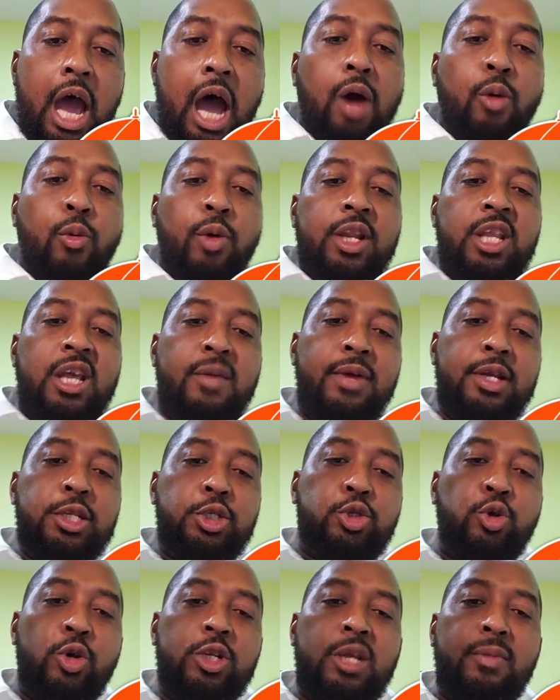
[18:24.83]
And what they've
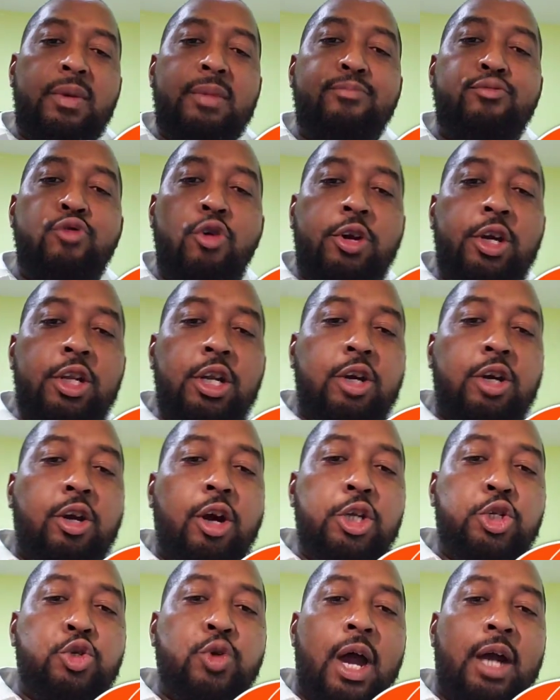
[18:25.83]
been doing, they've been broking the
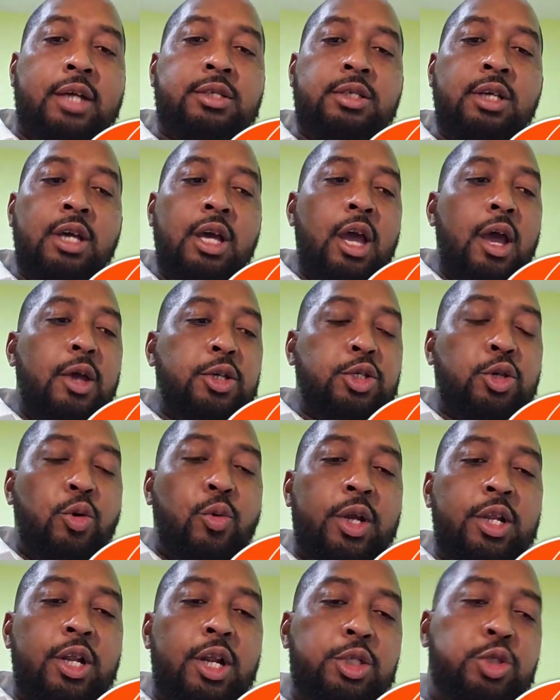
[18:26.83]
contracts. So
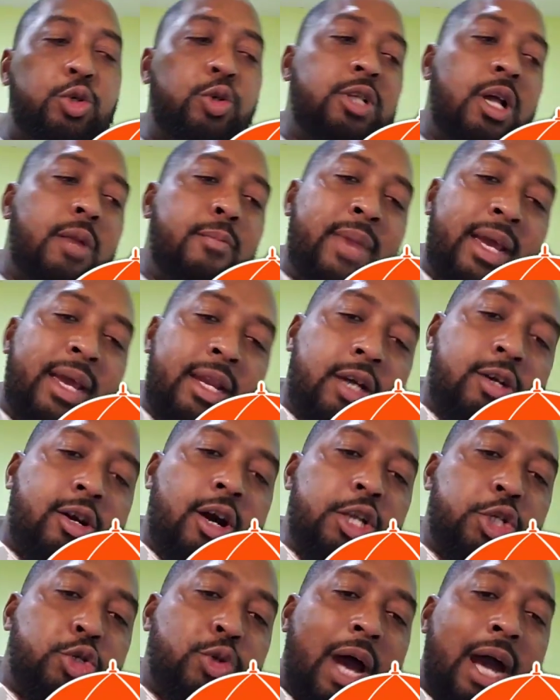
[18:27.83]
what they'll do, they'll make the
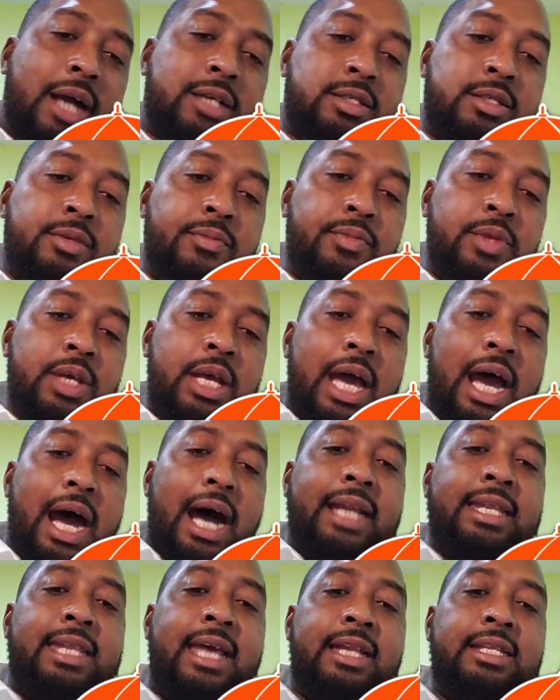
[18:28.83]
contracts,
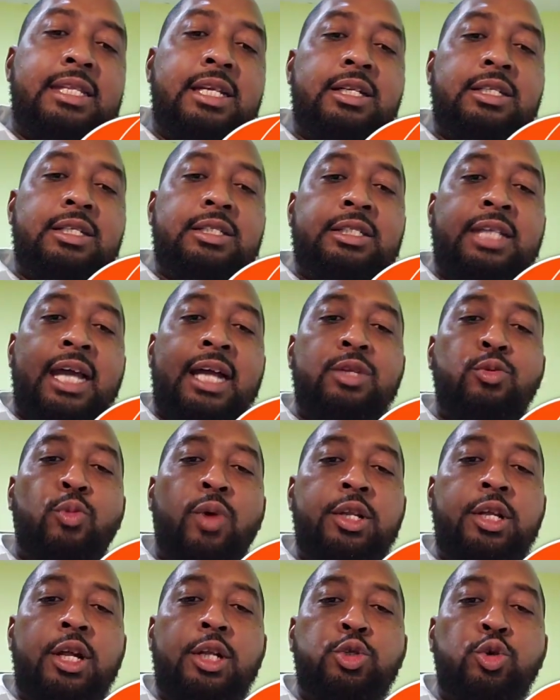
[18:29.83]
and then
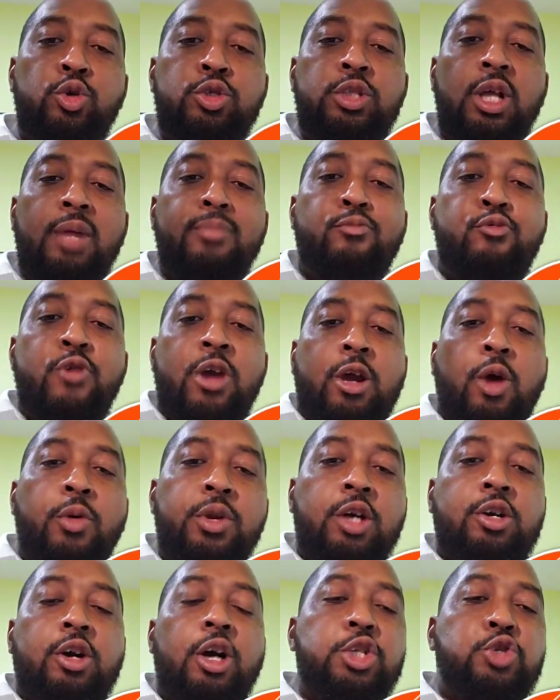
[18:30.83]
what they'll do, they'll break
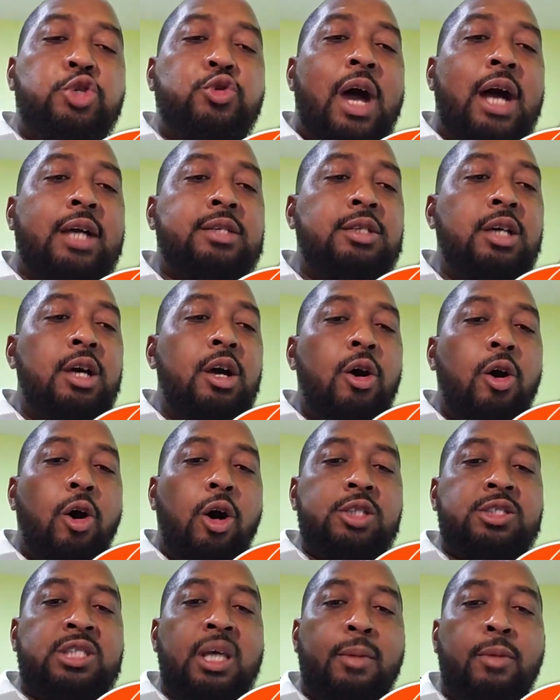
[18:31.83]
up the contracts
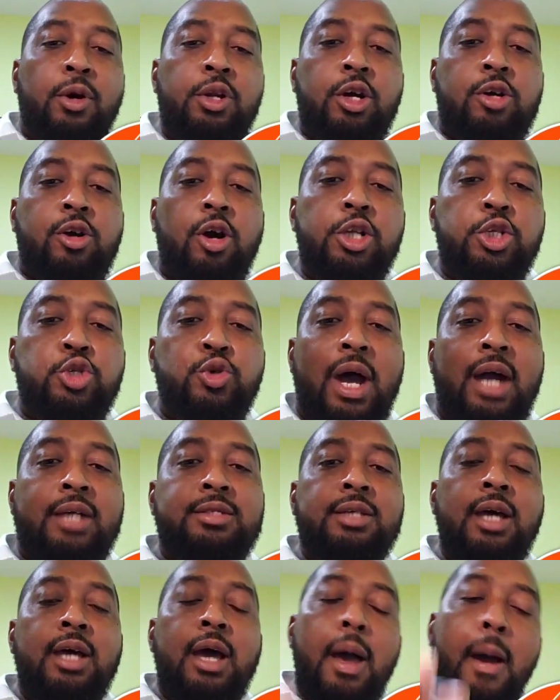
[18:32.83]
or sub out the
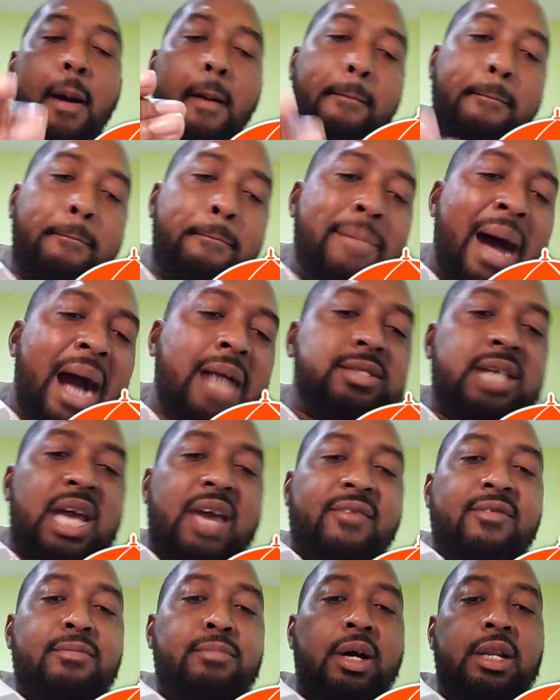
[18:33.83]
contracts back
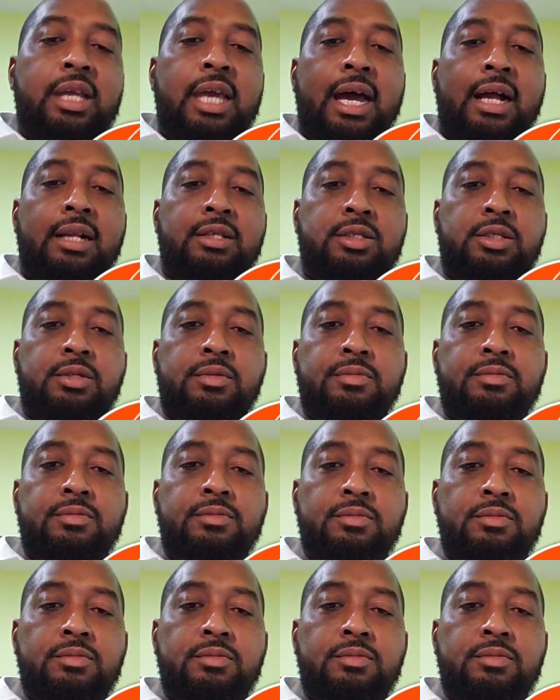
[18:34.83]
to everybody else.